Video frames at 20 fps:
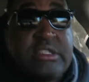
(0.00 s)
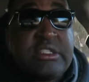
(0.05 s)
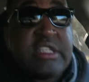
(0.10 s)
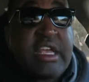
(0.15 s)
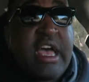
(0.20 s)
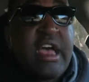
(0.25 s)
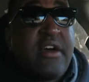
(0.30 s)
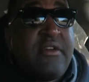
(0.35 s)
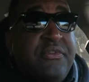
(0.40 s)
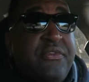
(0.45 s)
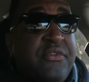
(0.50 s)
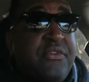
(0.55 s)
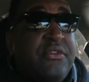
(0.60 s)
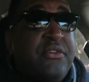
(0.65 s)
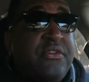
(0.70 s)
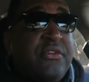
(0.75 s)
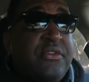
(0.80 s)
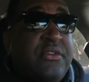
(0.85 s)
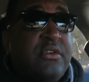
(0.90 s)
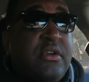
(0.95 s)
Seth
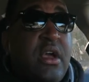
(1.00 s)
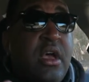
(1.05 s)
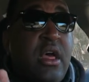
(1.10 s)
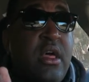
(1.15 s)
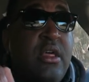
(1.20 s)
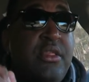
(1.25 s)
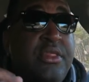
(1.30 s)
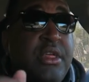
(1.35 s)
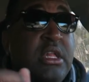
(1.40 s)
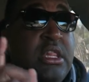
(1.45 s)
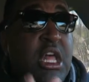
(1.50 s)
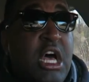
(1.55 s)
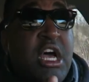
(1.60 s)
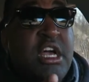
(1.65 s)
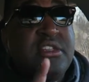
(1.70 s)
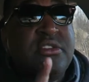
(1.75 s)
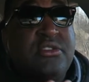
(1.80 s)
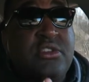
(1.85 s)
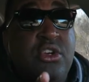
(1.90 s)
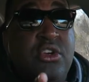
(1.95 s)
the lawn